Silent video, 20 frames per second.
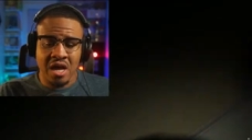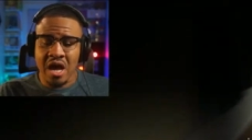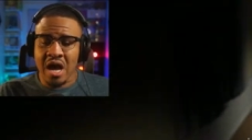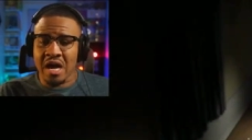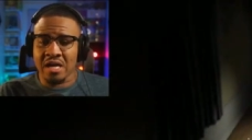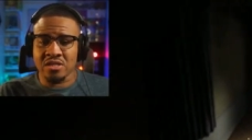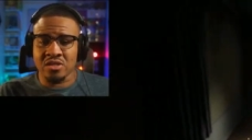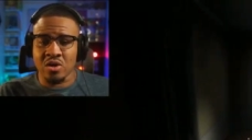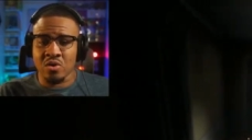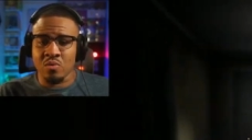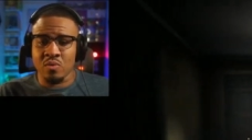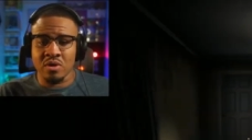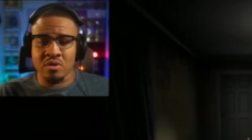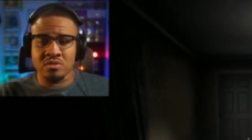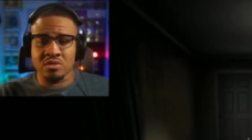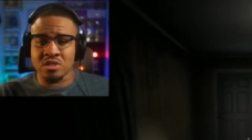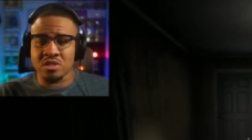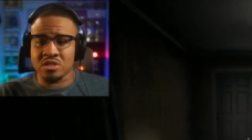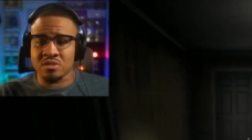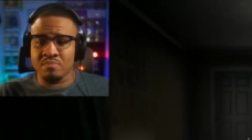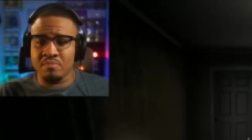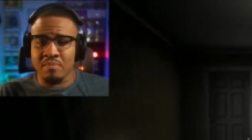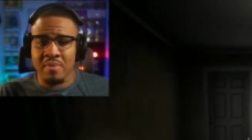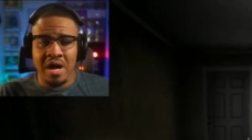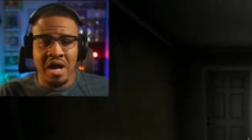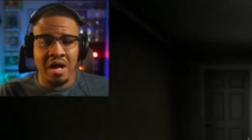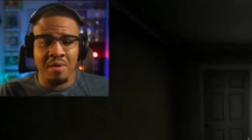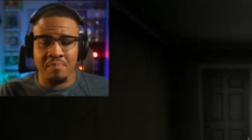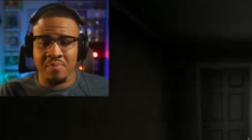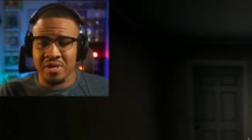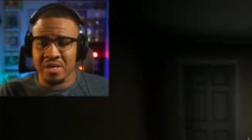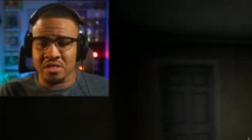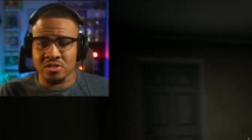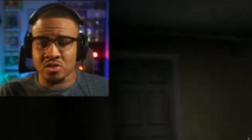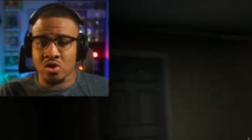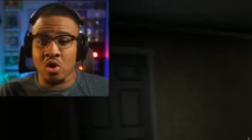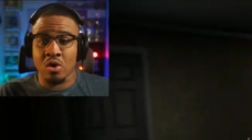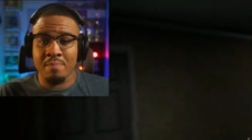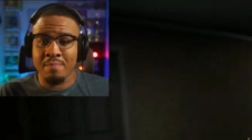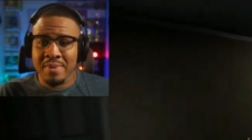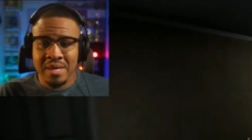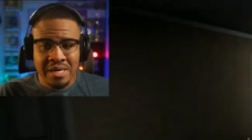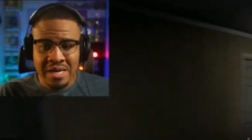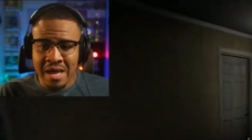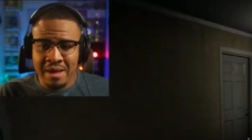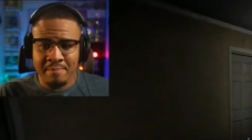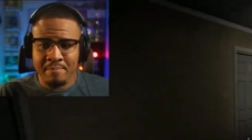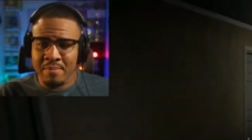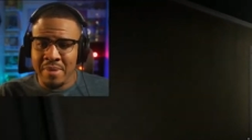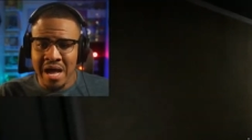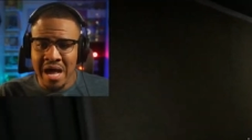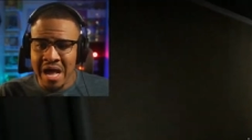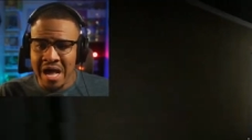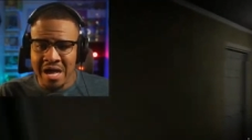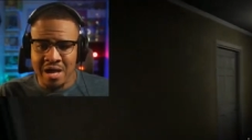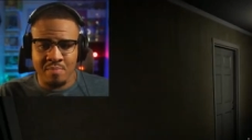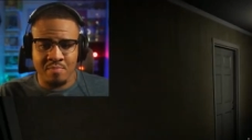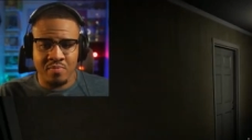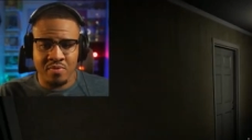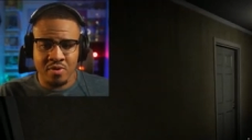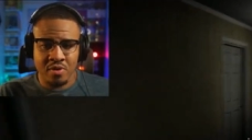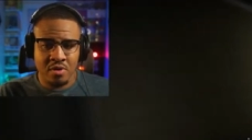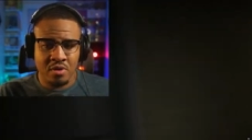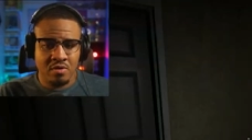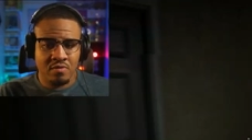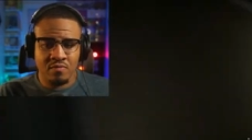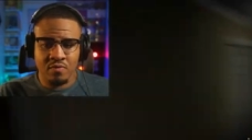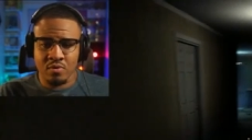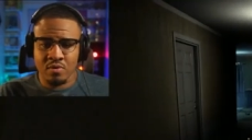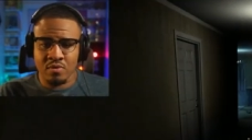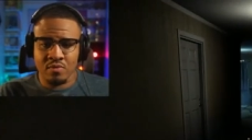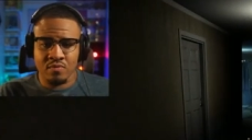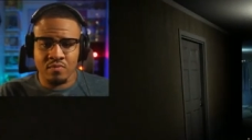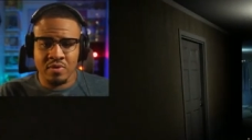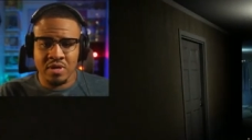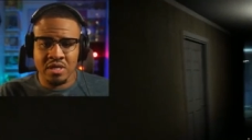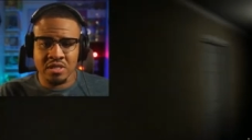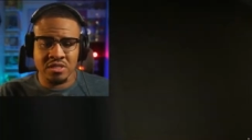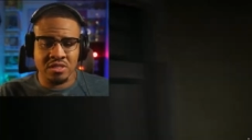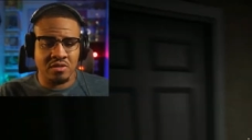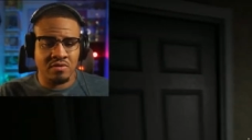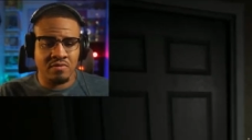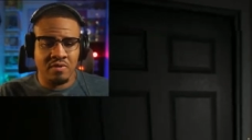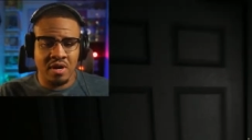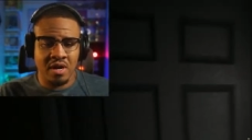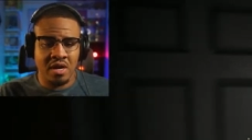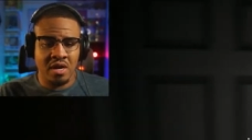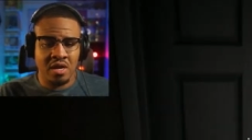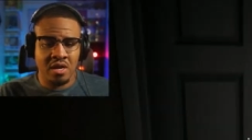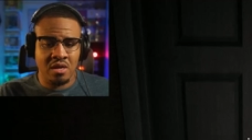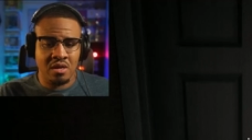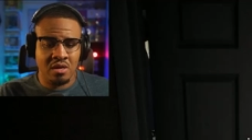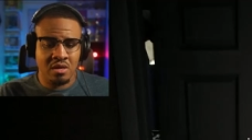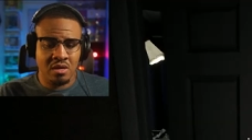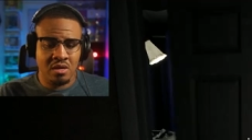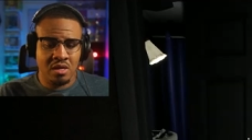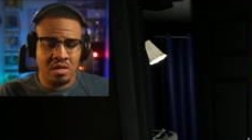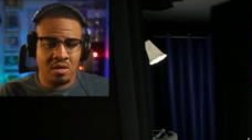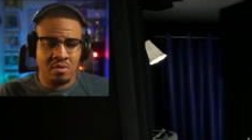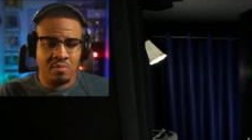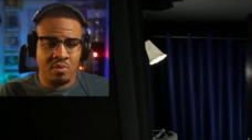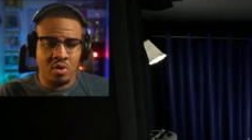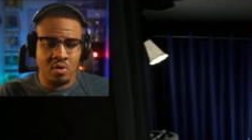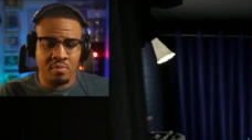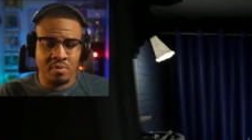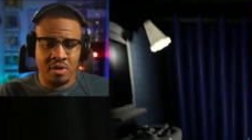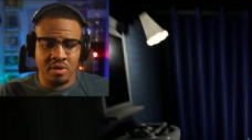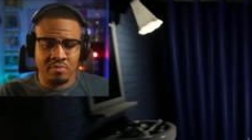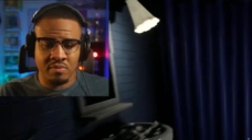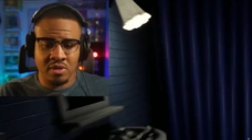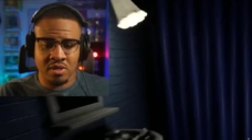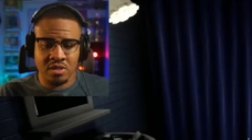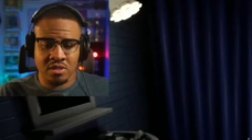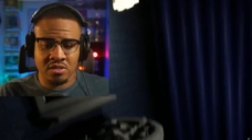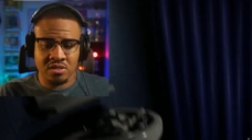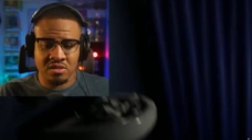I thought we were just mopping. It's called Midnight Mop for a reason, right? We open up this.